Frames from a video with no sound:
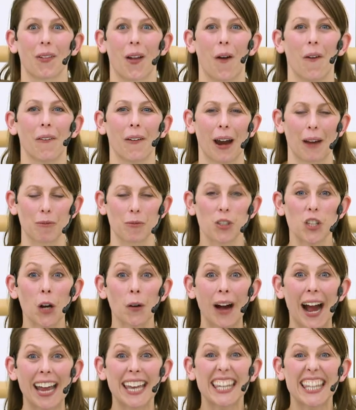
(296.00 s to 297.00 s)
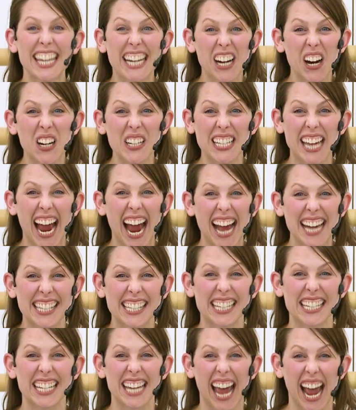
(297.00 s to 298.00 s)
All right, so I think our
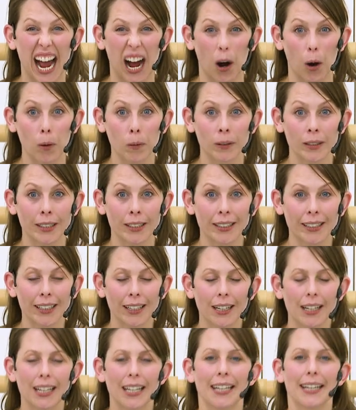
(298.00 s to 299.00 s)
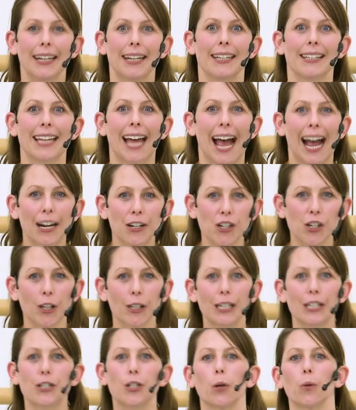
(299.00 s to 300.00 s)
task now is
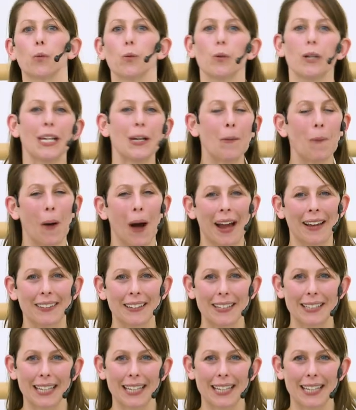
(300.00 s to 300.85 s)
actually to rewind the